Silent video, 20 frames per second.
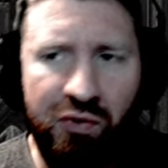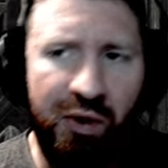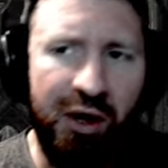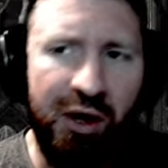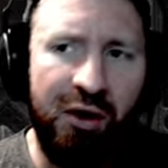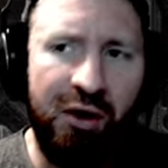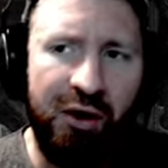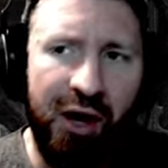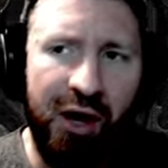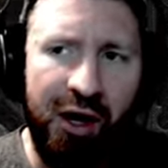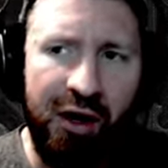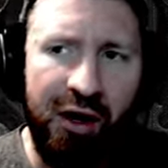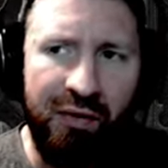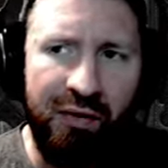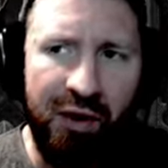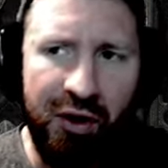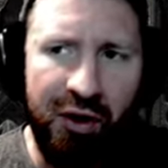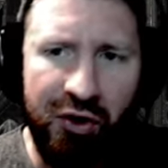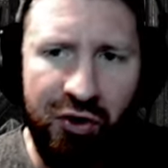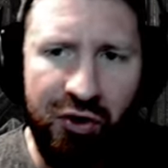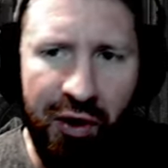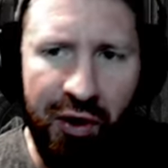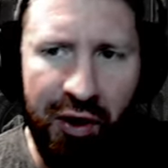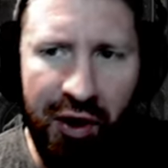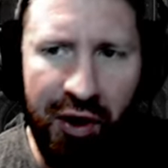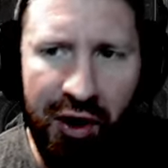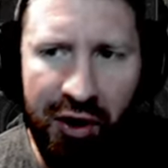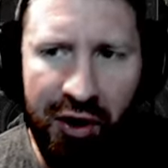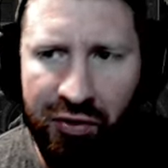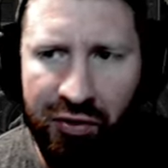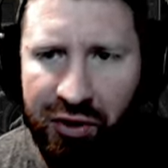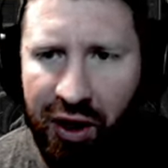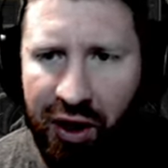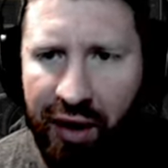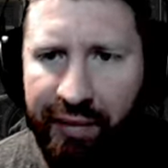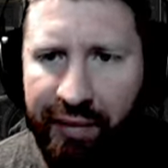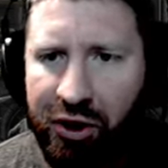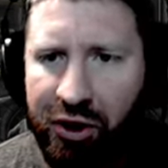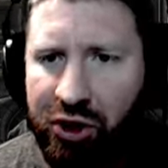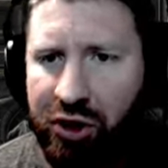well, 93 to 282
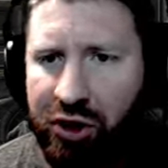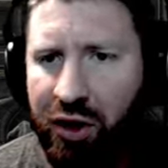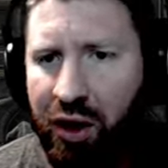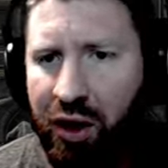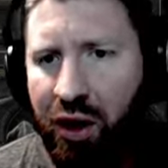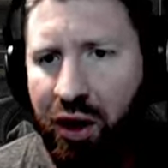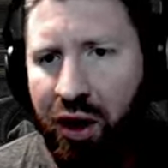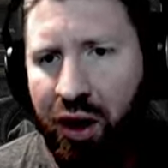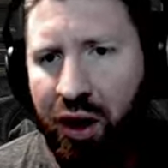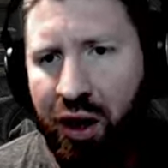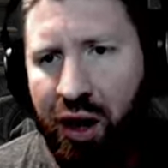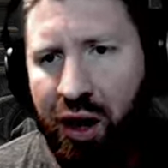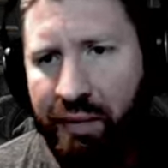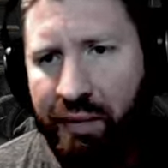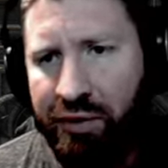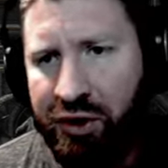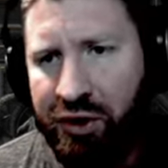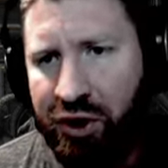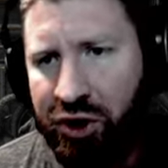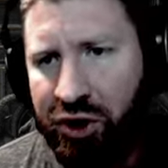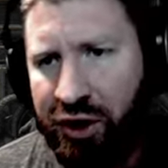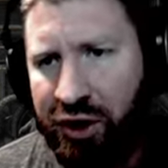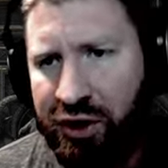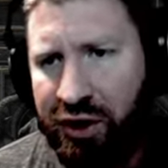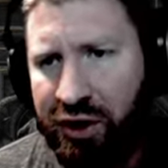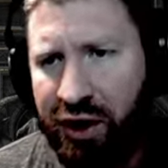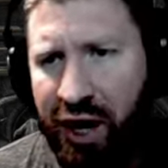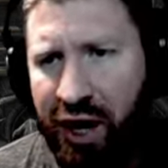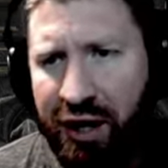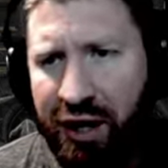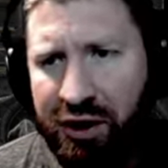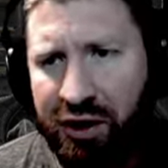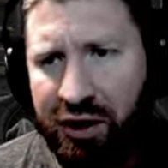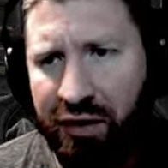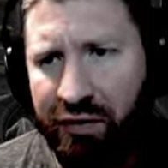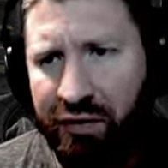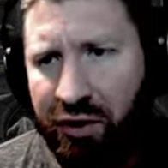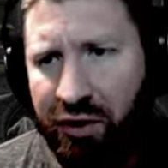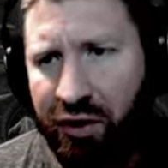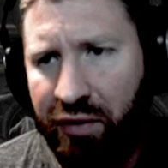damage. 8% chance to cast
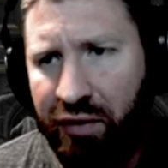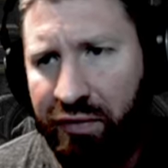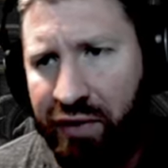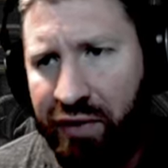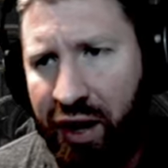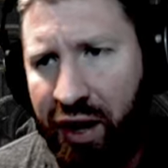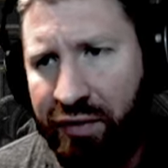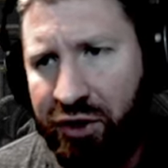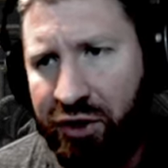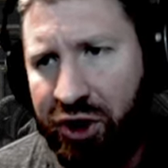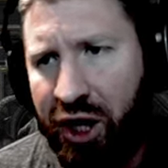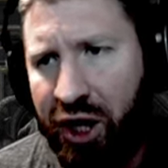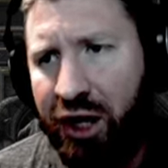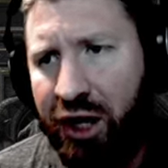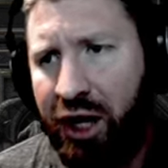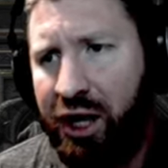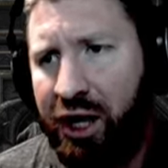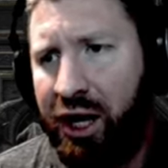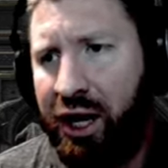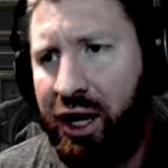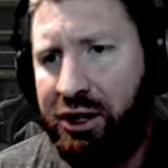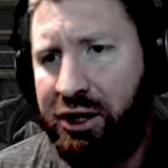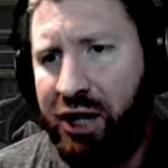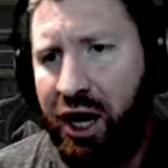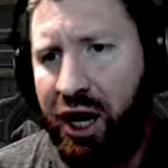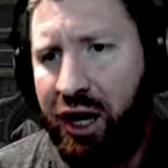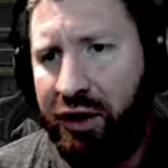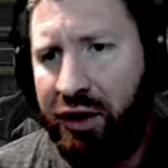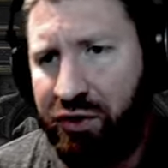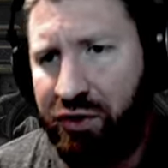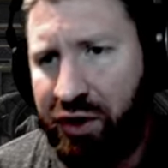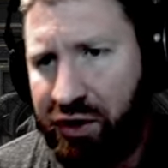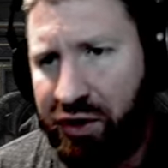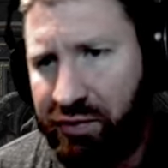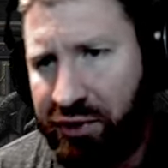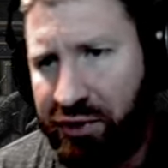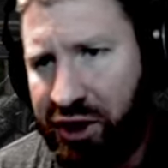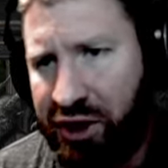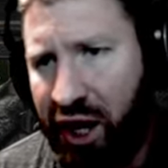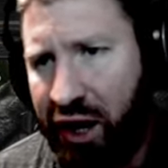level 5 chain lightning on attack, so you get
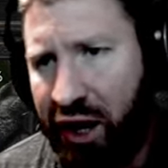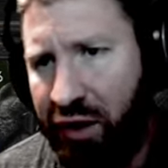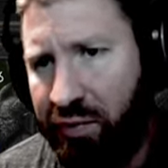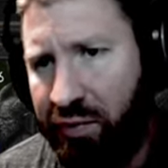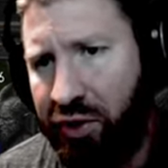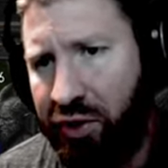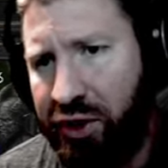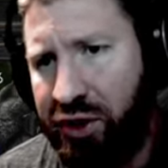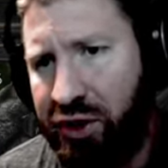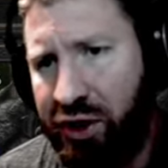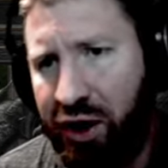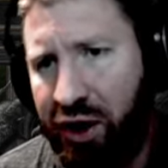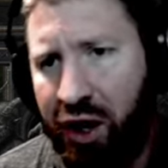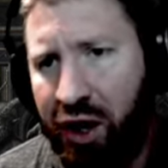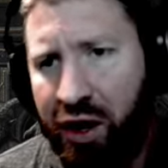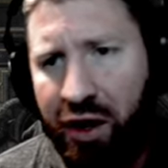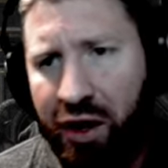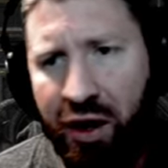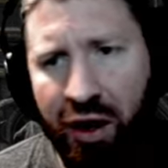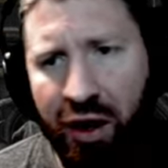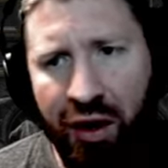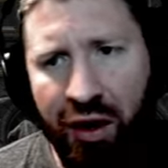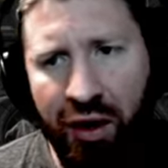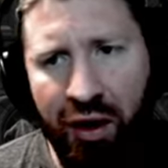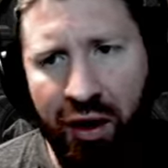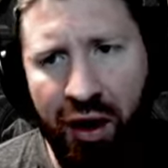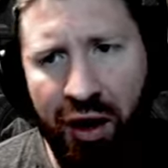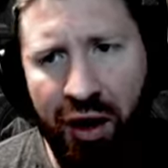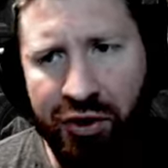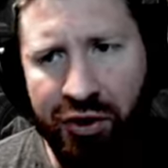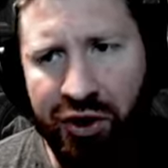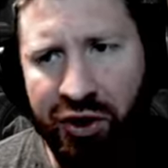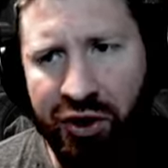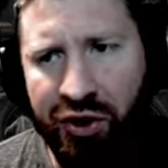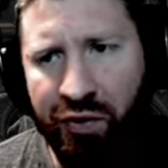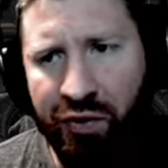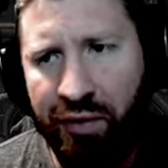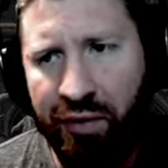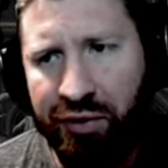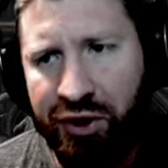some style points there.
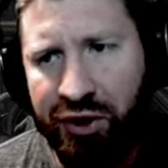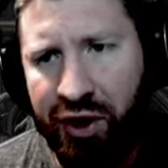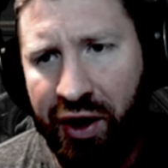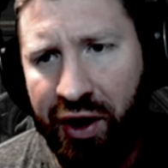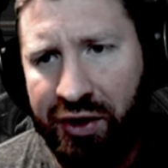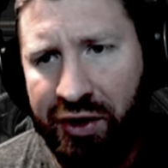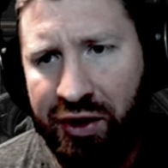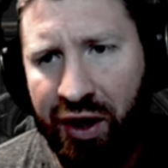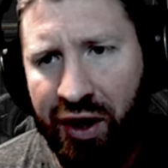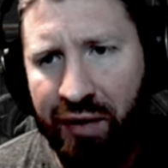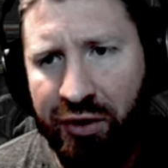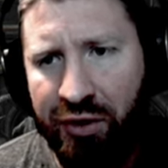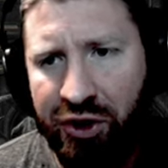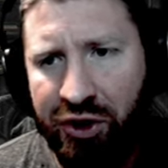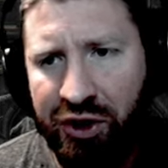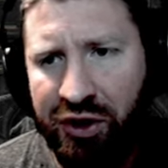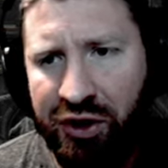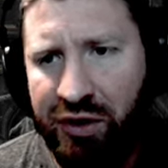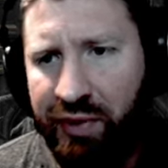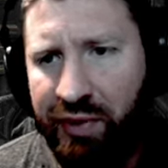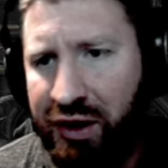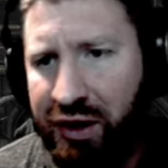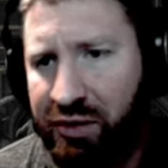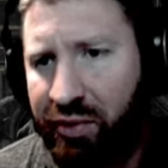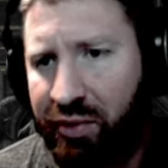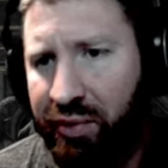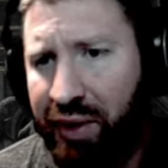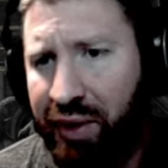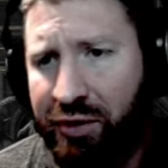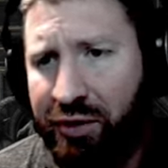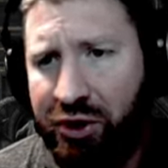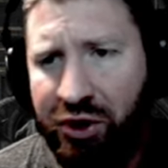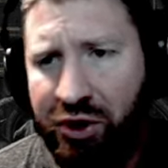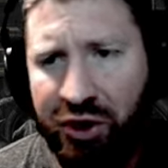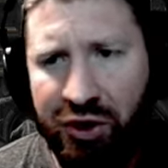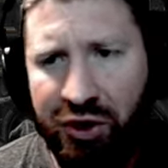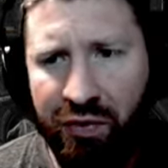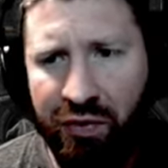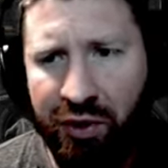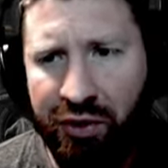161% enhanced damage, 6 to maximum damage,
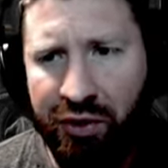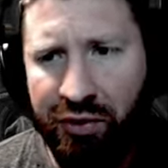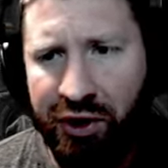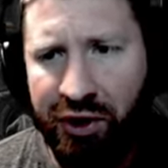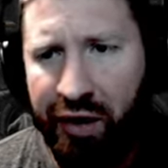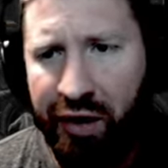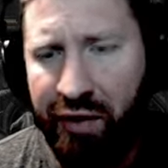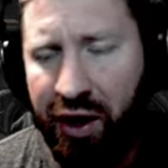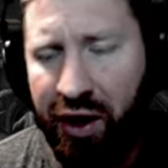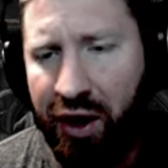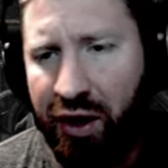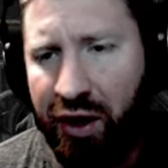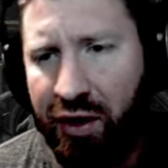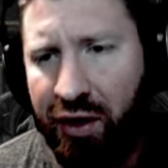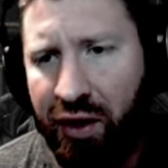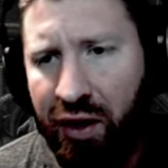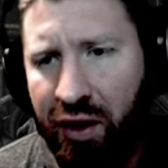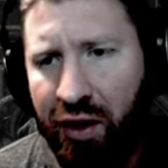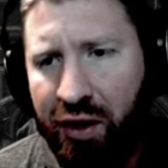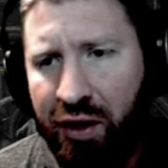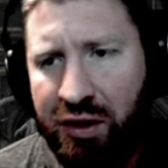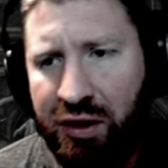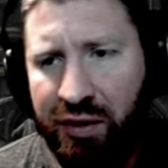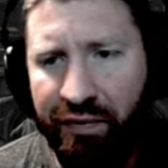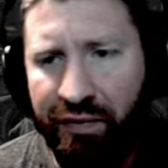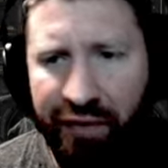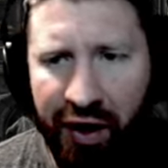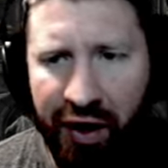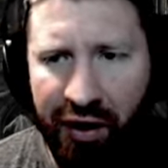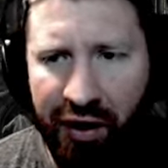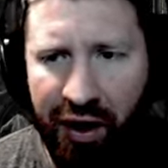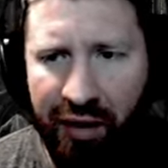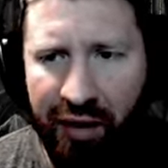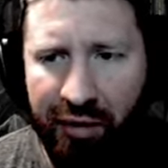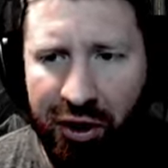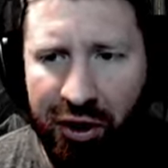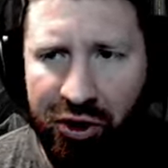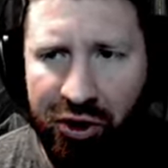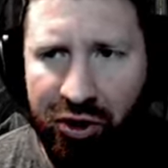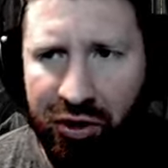61 to attack rating, some fire
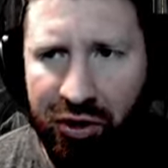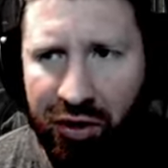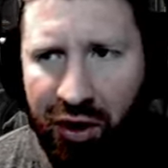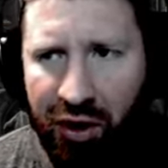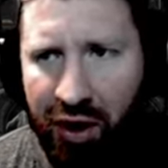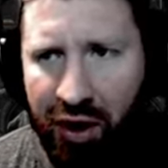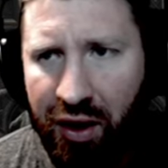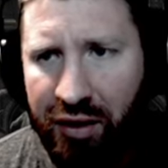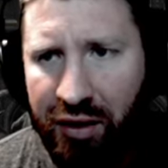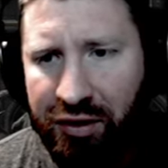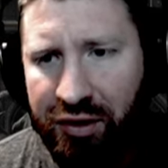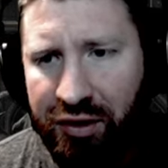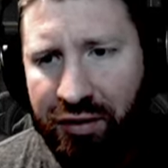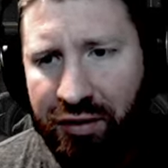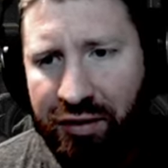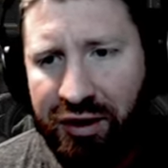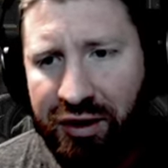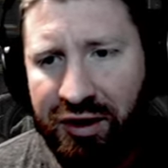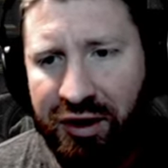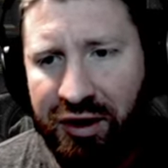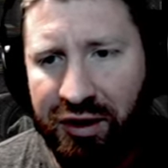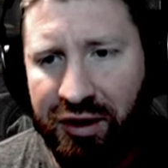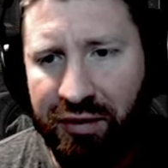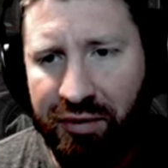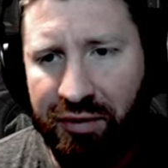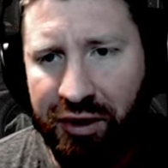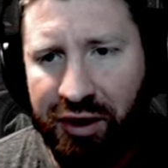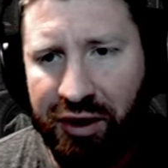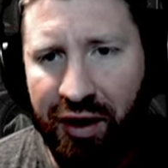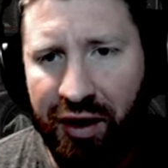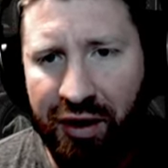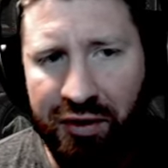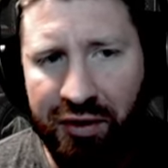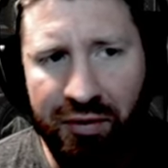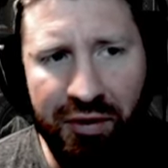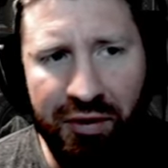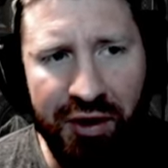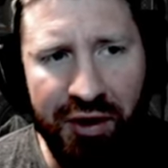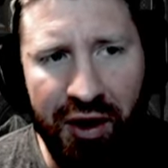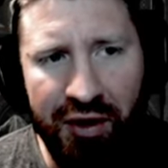damage, so it's decent. But yeah, this
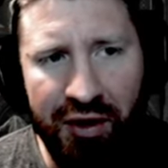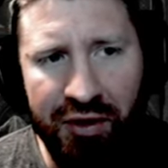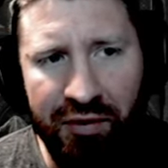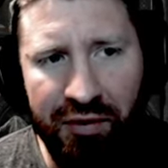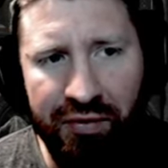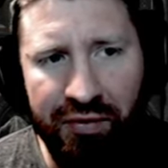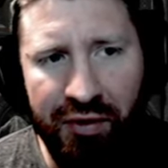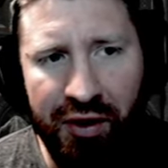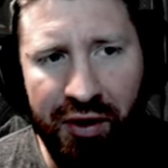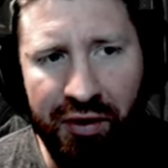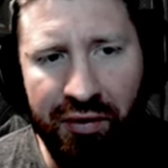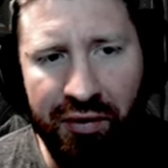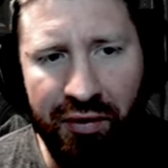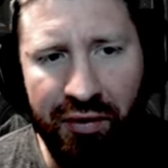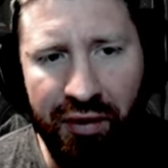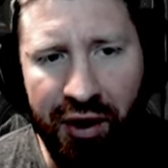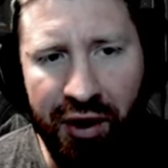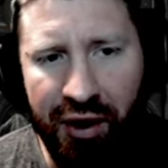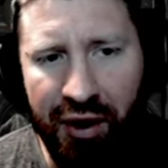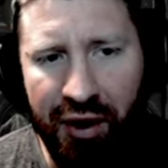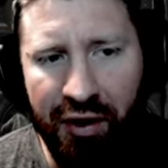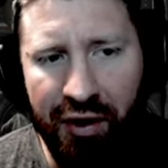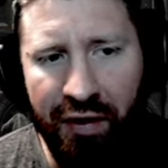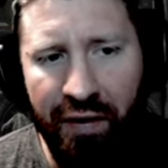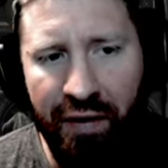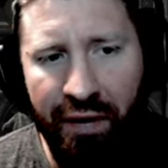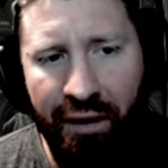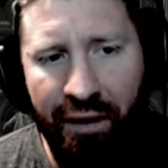one is actually pretty cool right here.